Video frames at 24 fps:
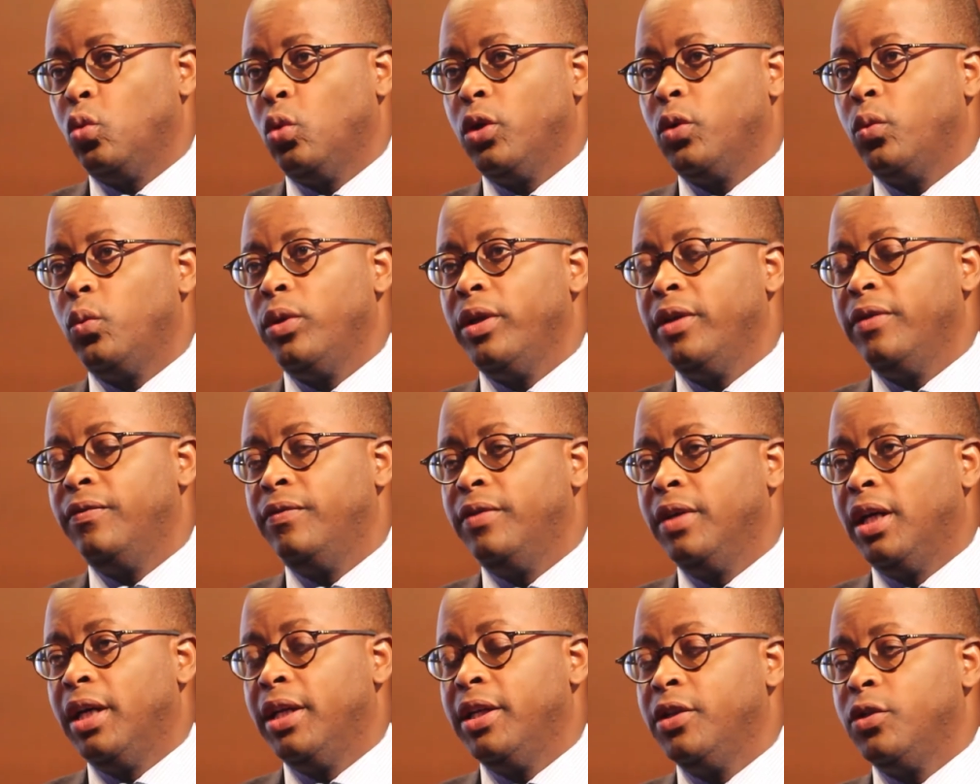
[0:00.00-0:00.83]
So what
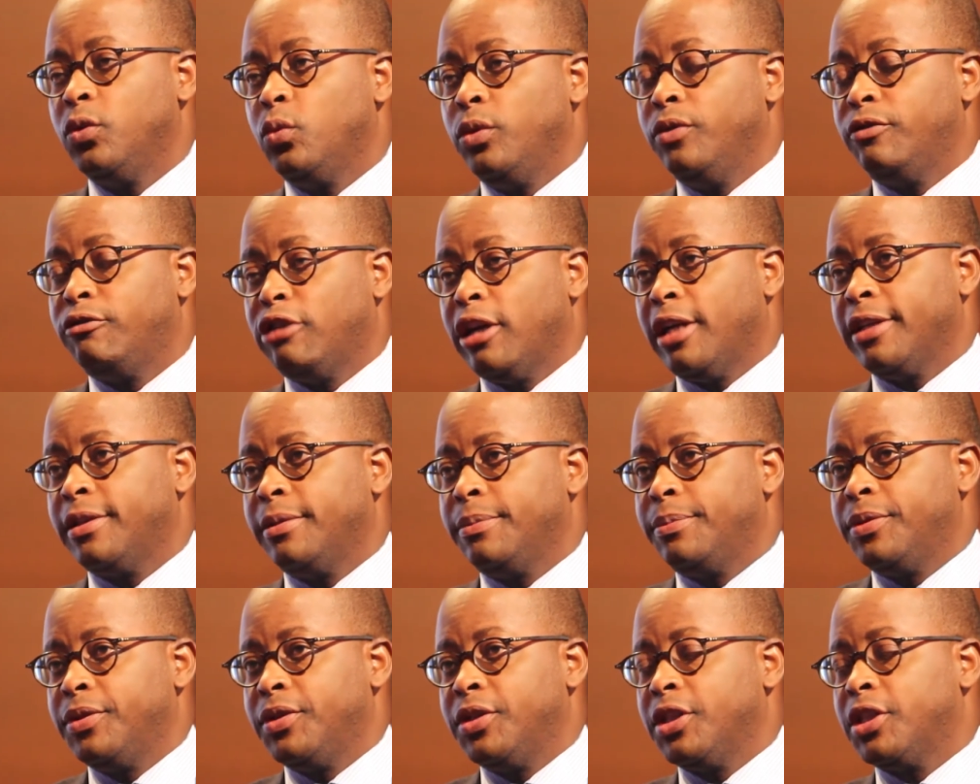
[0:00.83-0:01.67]
we've done is we've tried
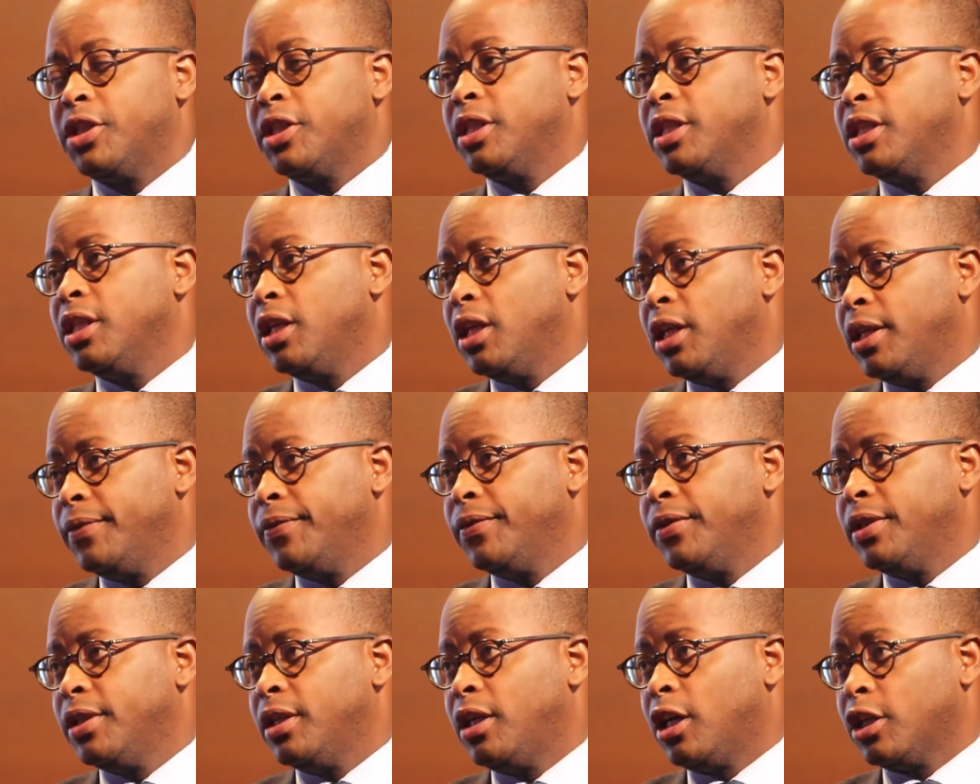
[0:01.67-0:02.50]
to position
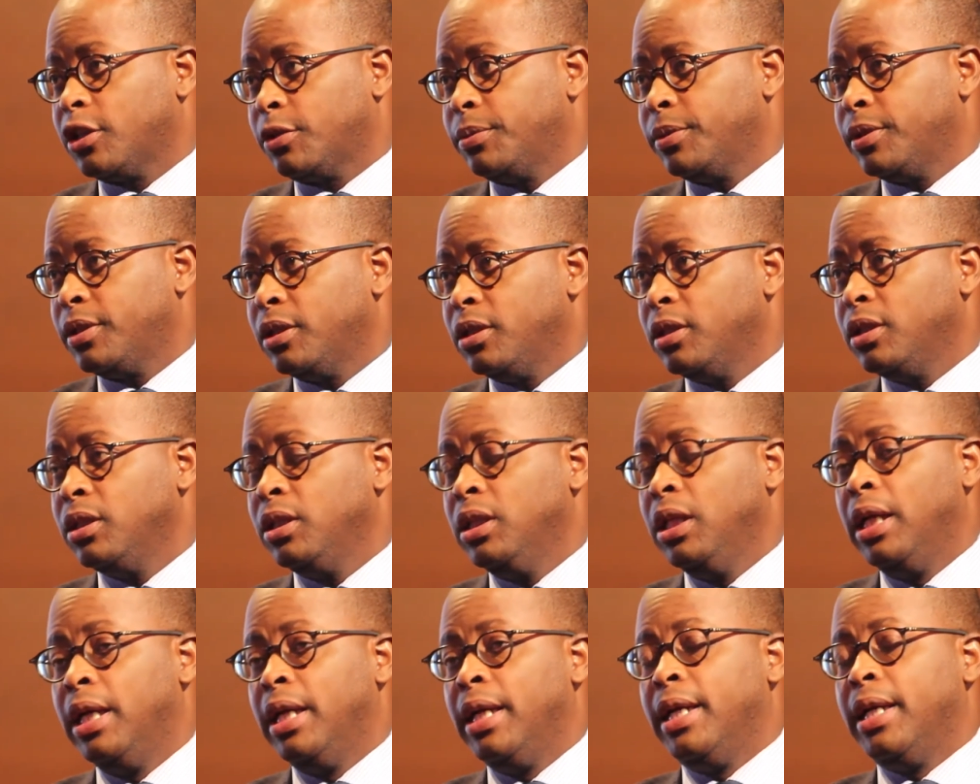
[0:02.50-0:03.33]
the
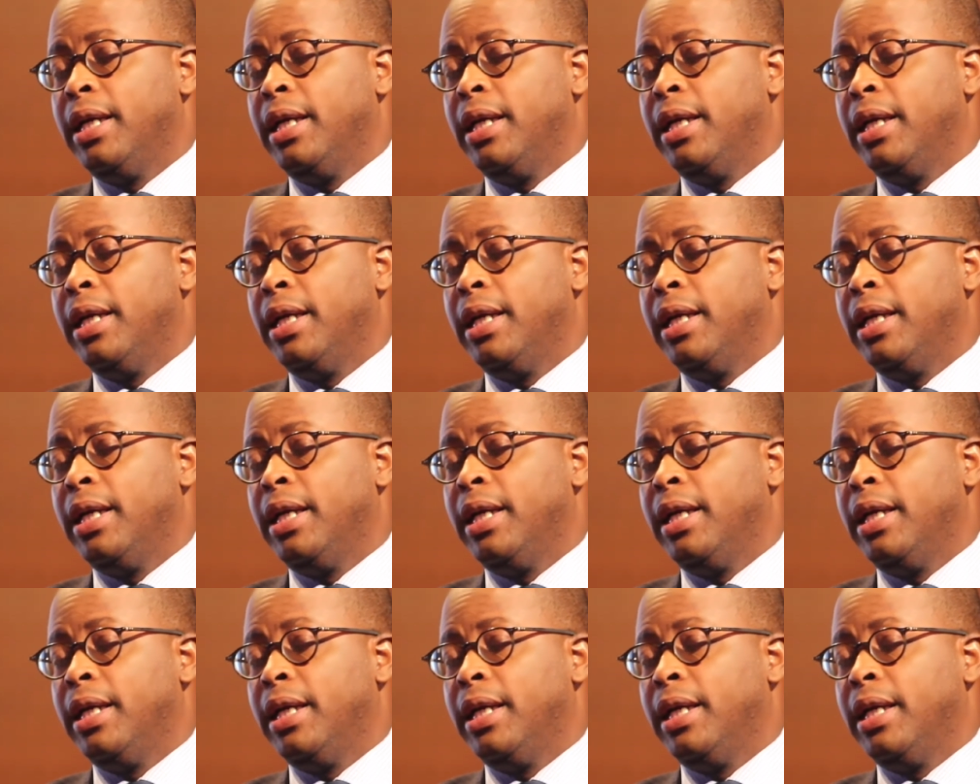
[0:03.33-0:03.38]
hospital